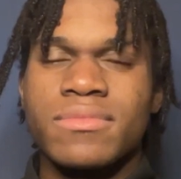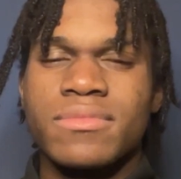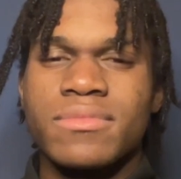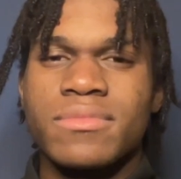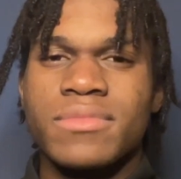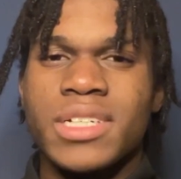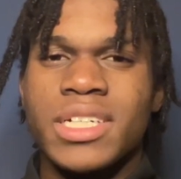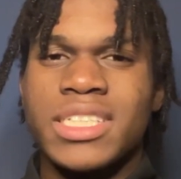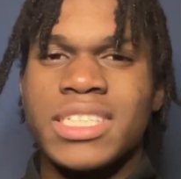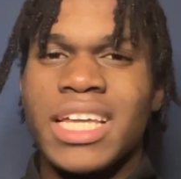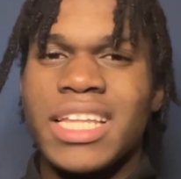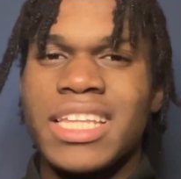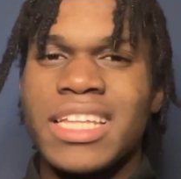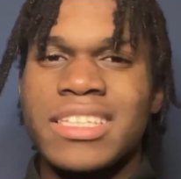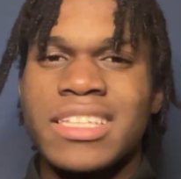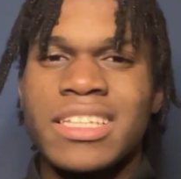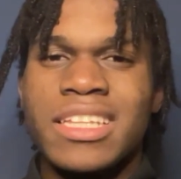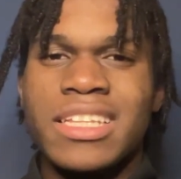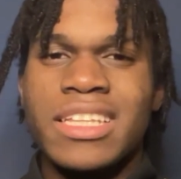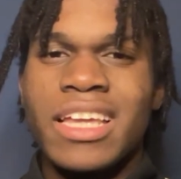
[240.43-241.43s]
Because at the
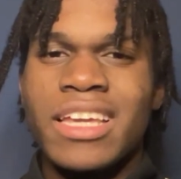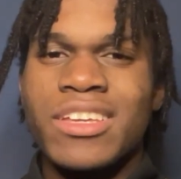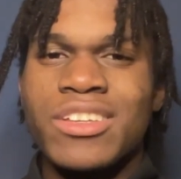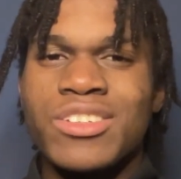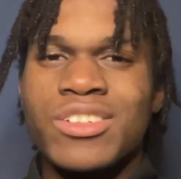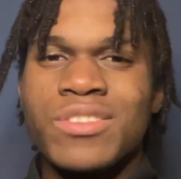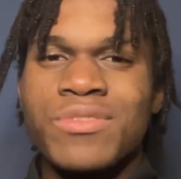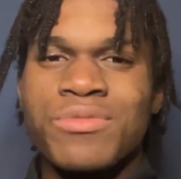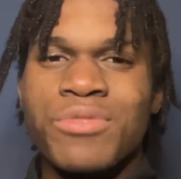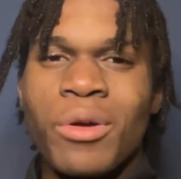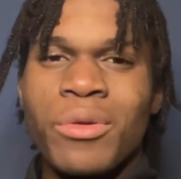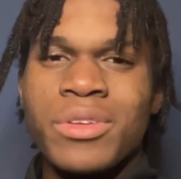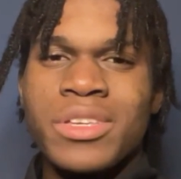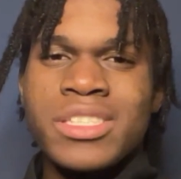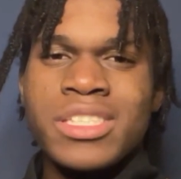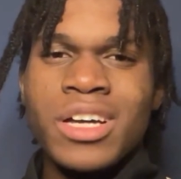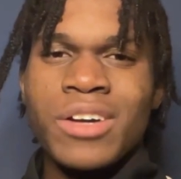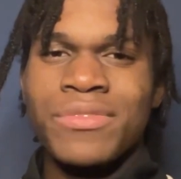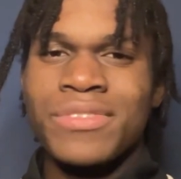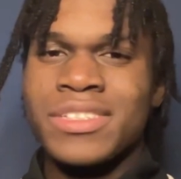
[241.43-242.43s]
end of the day, you're just throwing
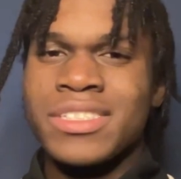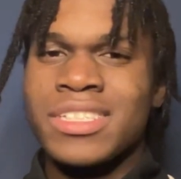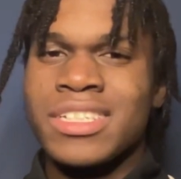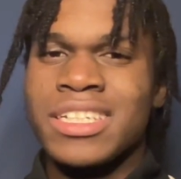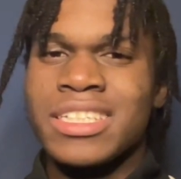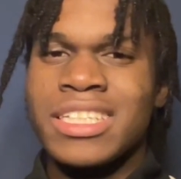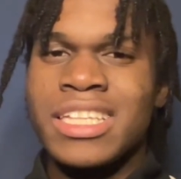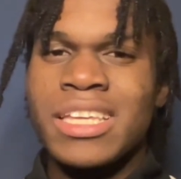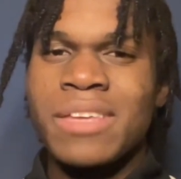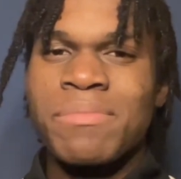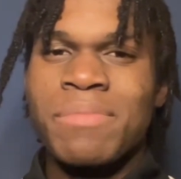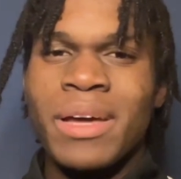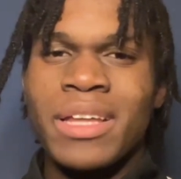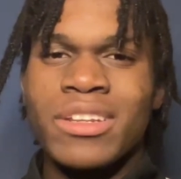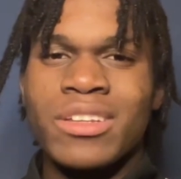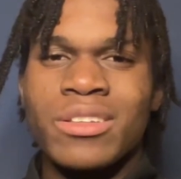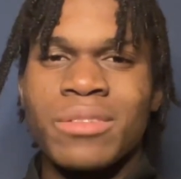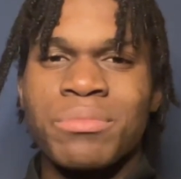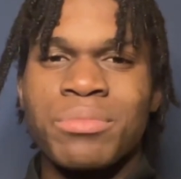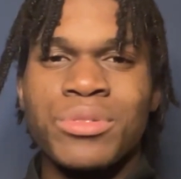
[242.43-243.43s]
yourself into the deep end
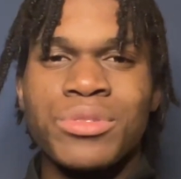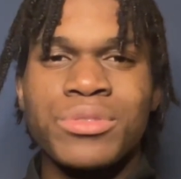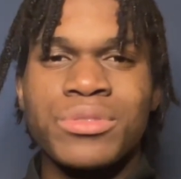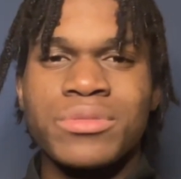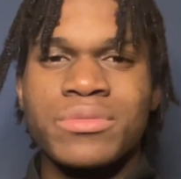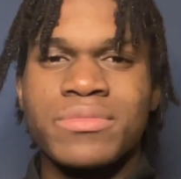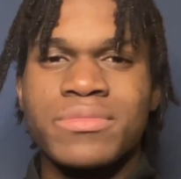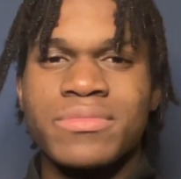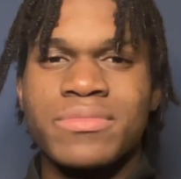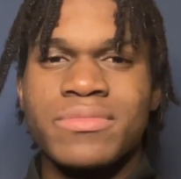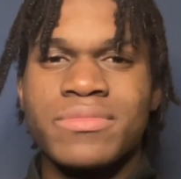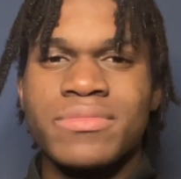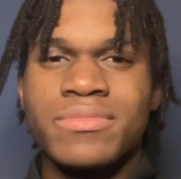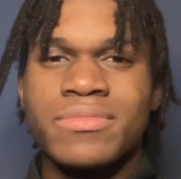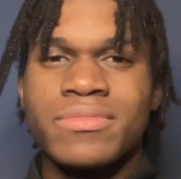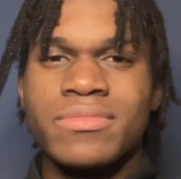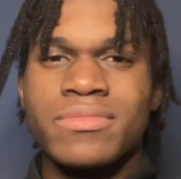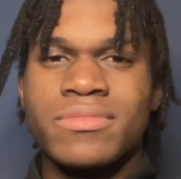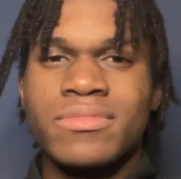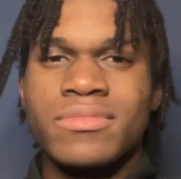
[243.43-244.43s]
of the pool
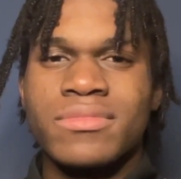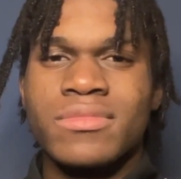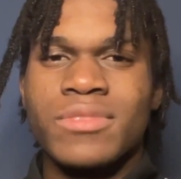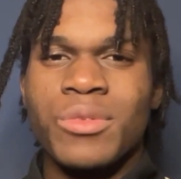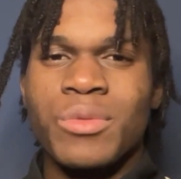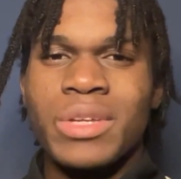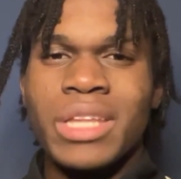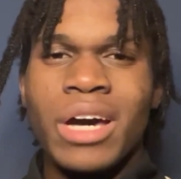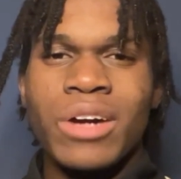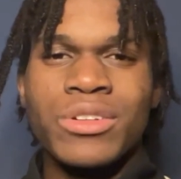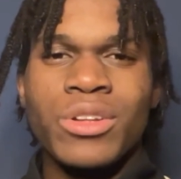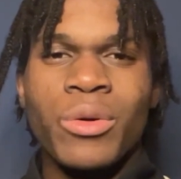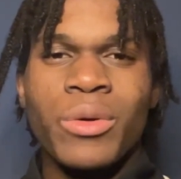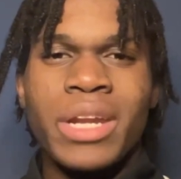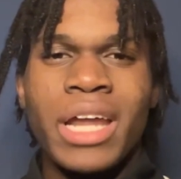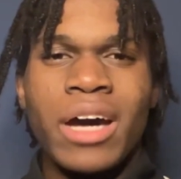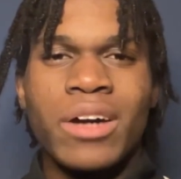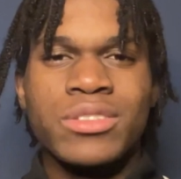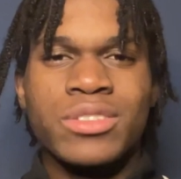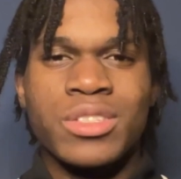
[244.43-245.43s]
without knowing
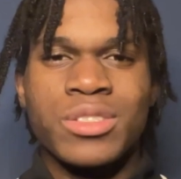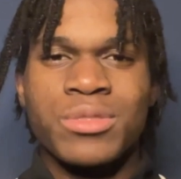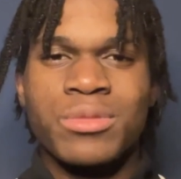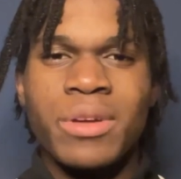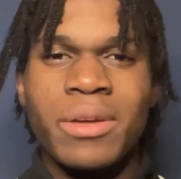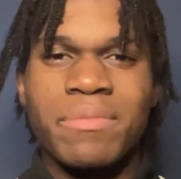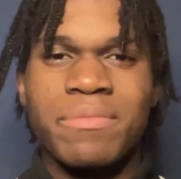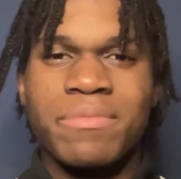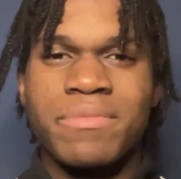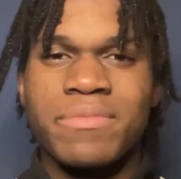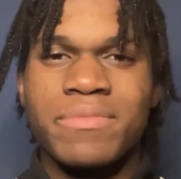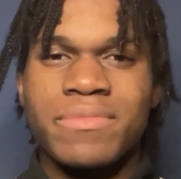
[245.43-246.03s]
how to swim.